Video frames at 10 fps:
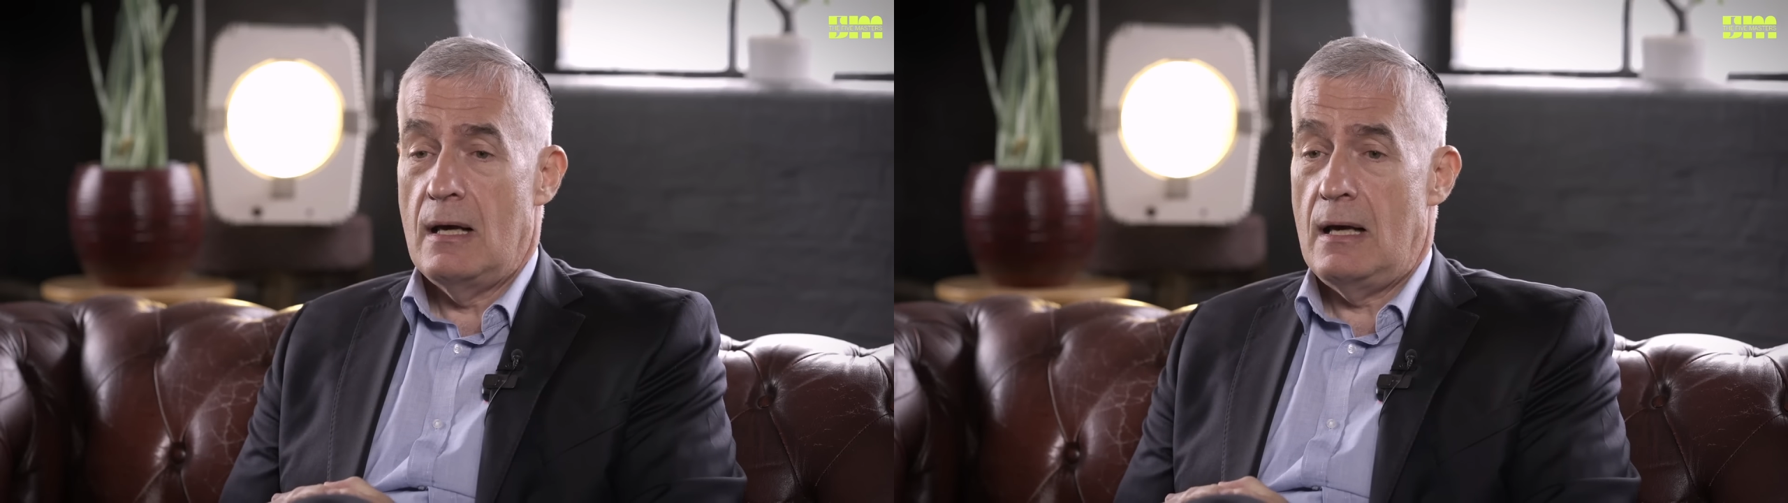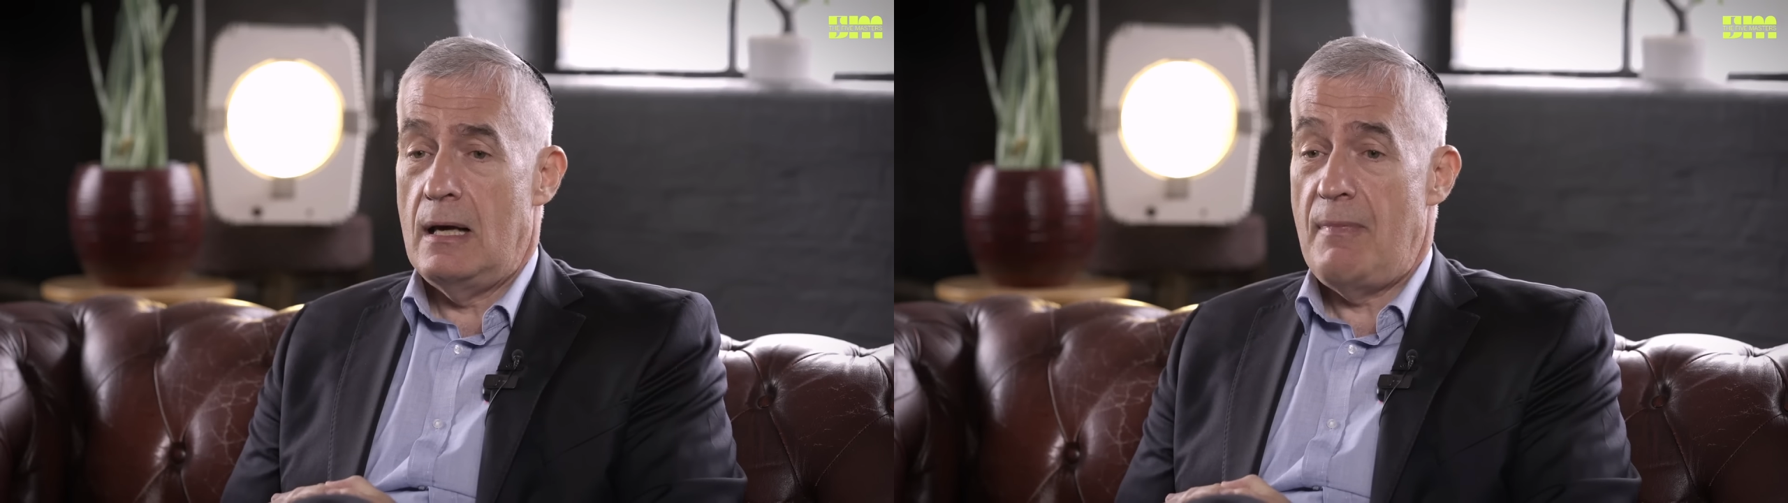
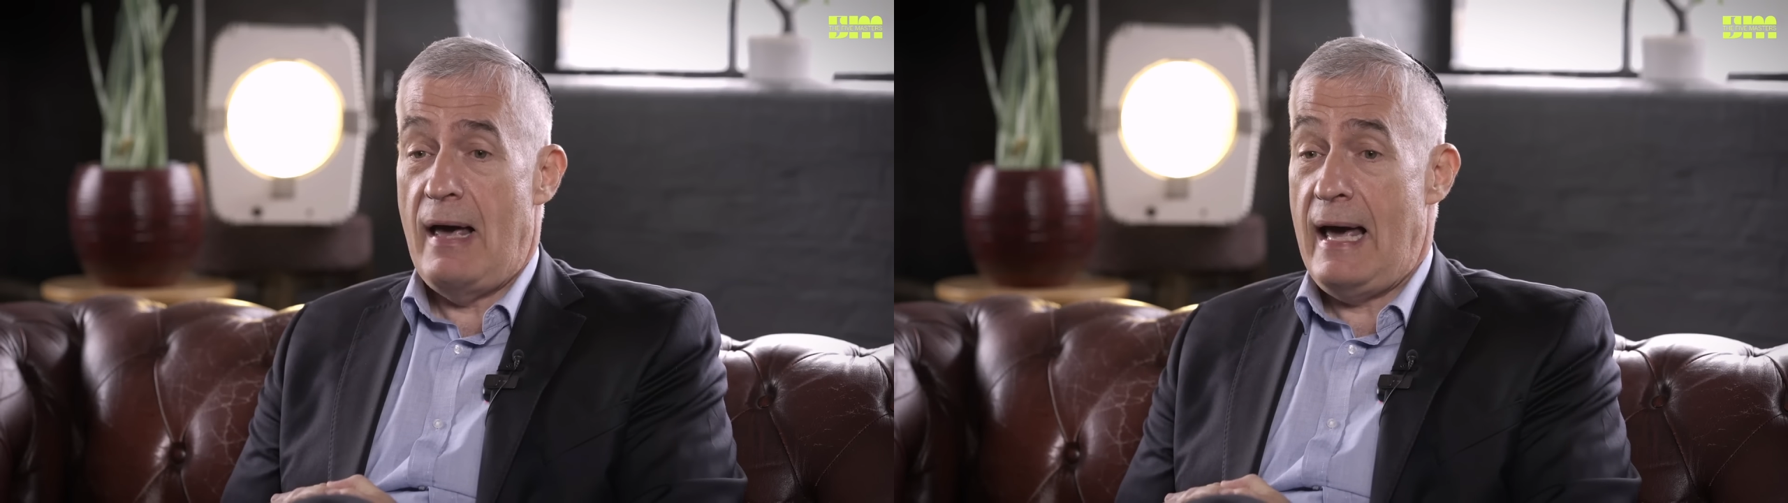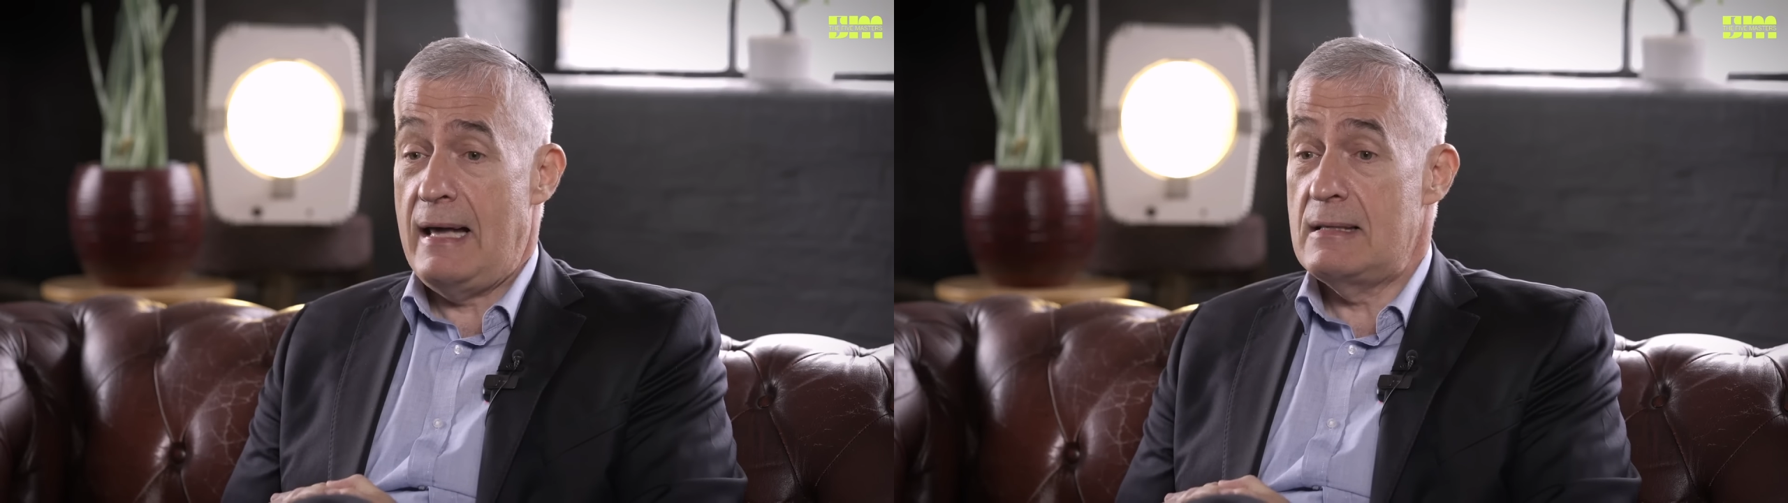Um,
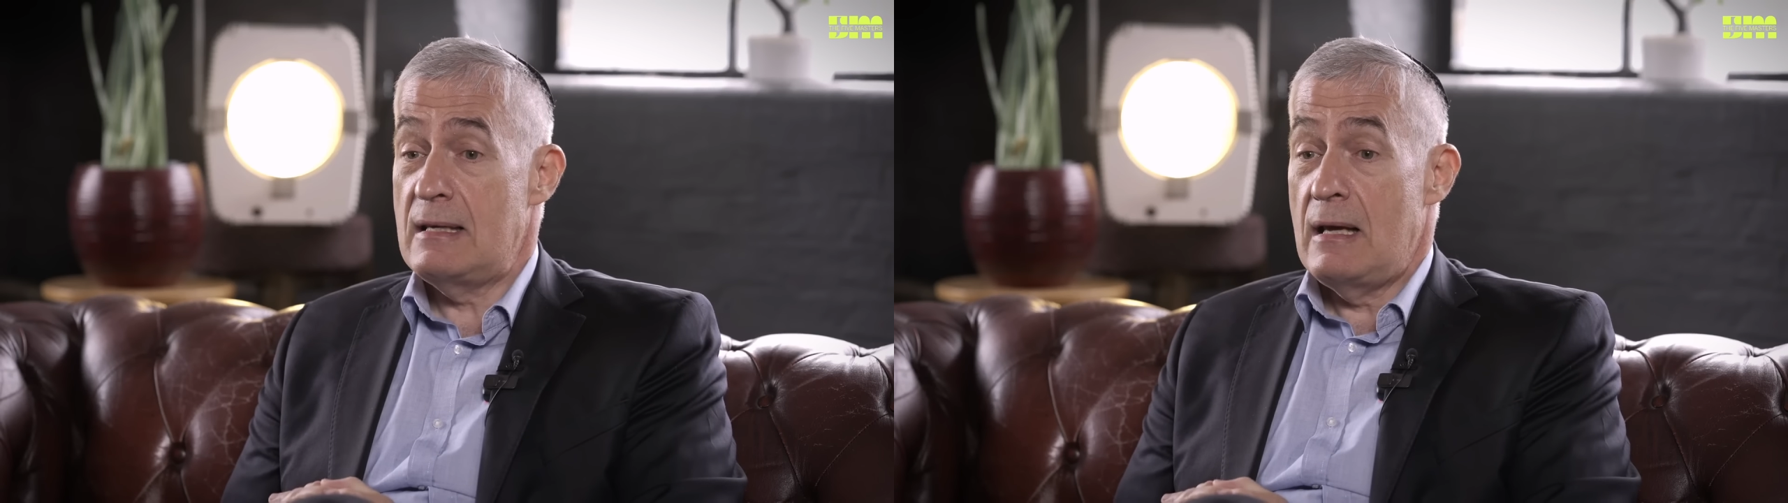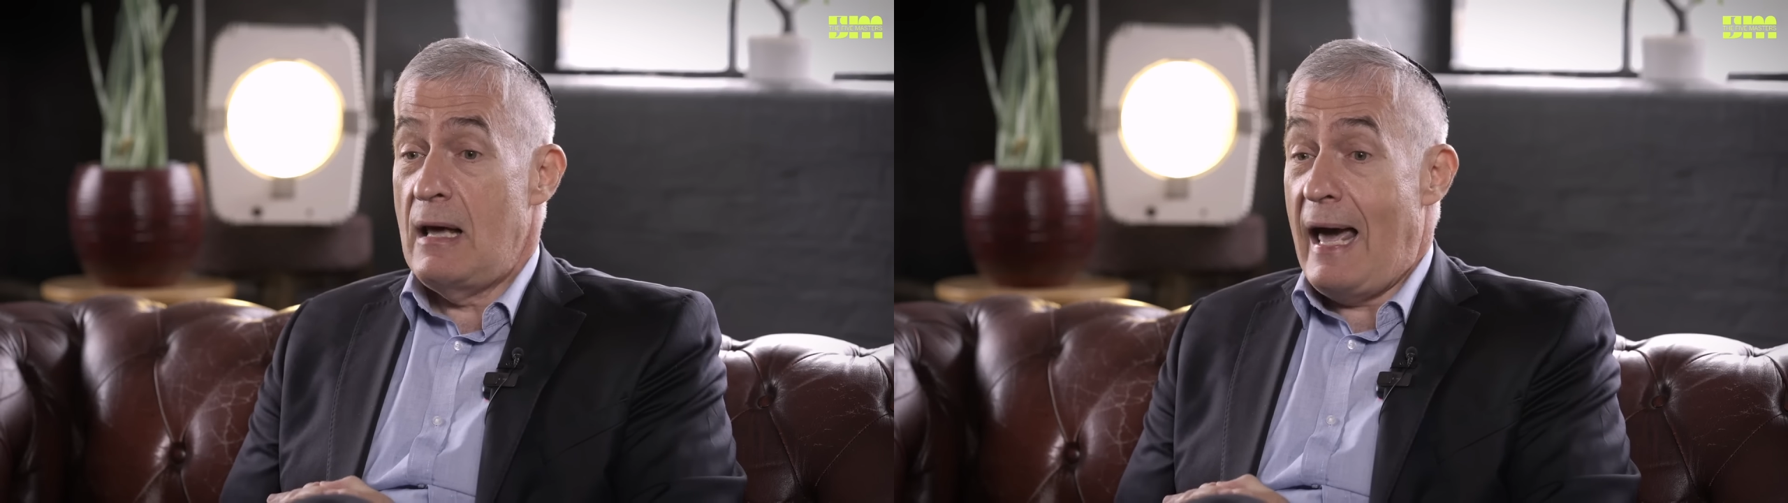and
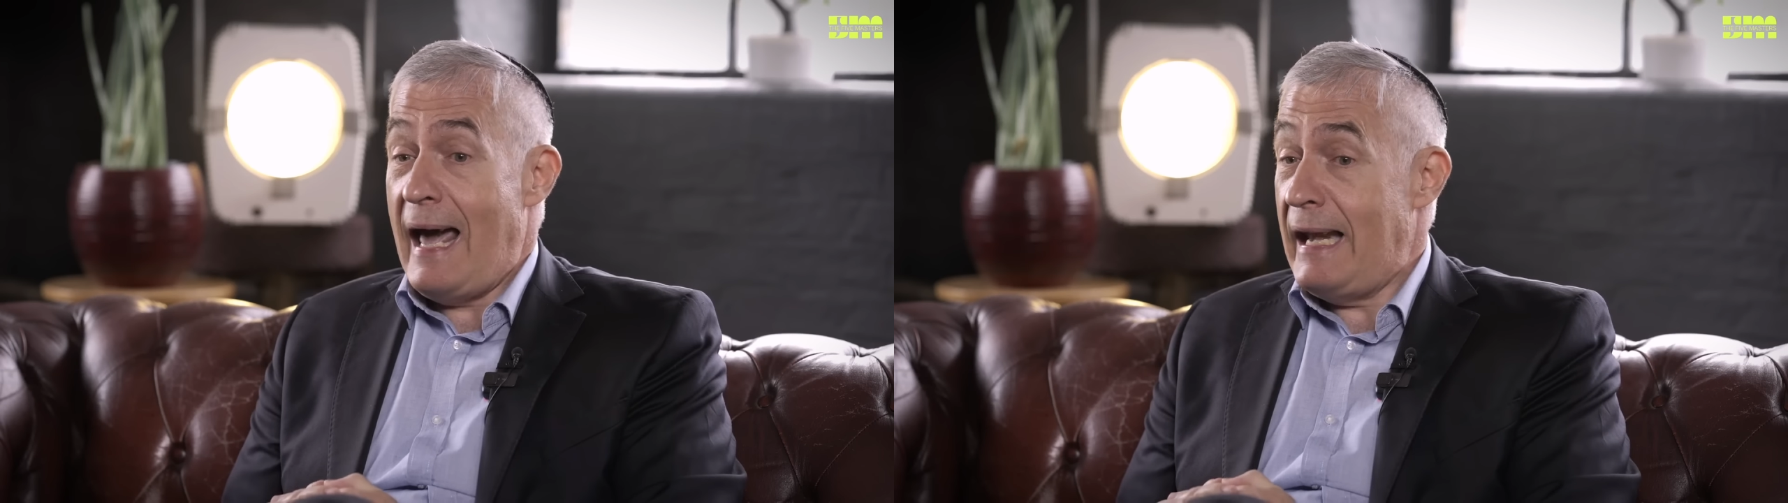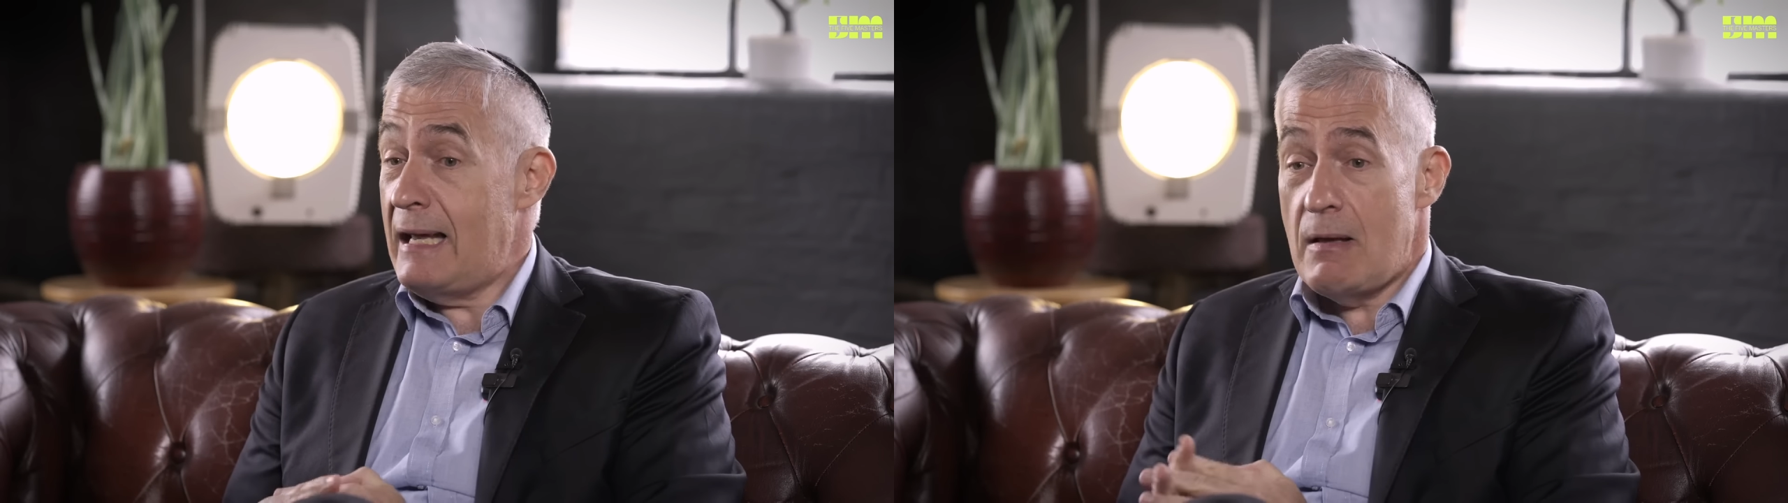
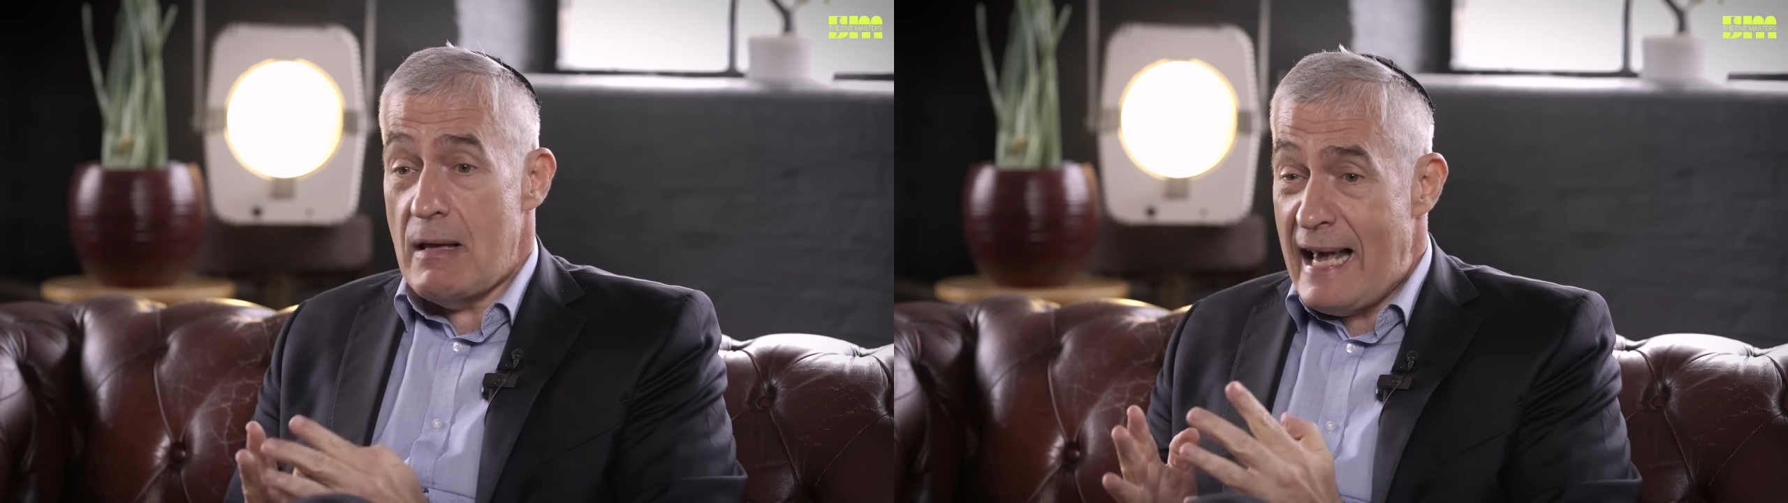and it,